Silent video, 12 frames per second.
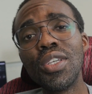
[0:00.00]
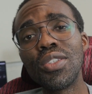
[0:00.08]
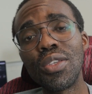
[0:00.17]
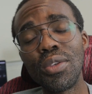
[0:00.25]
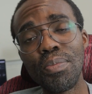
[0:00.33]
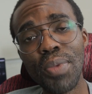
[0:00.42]

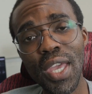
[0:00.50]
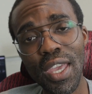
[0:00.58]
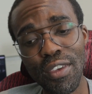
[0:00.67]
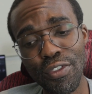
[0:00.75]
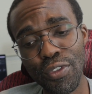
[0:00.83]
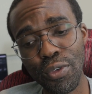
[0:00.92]
So you
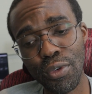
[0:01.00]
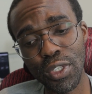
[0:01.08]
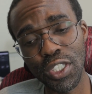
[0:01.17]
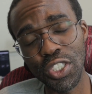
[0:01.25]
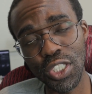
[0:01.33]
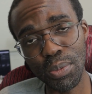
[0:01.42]
pay
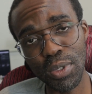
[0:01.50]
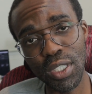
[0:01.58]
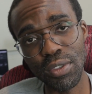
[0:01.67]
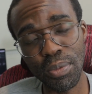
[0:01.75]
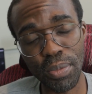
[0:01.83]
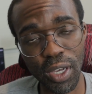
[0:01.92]
for the shipping
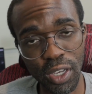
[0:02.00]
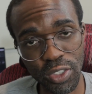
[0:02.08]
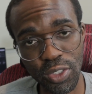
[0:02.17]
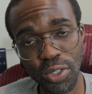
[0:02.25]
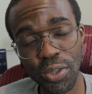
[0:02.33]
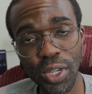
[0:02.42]
of the
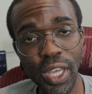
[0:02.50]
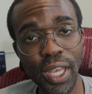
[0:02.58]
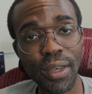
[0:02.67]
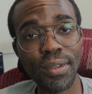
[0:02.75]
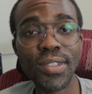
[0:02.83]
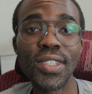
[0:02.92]
box to your
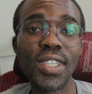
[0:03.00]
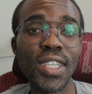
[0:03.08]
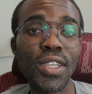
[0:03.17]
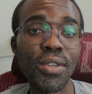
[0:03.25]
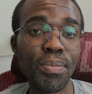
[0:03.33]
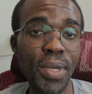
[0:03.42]
house, and
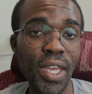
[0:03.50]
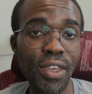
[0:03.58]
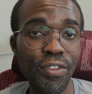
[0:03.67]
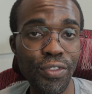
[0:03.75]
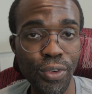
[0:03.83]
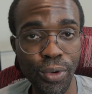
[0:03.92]
then you
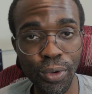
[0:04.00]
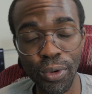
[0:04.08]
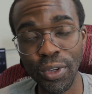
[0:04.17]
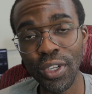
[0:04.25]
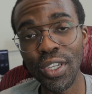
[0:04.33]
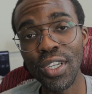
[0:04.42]
pay for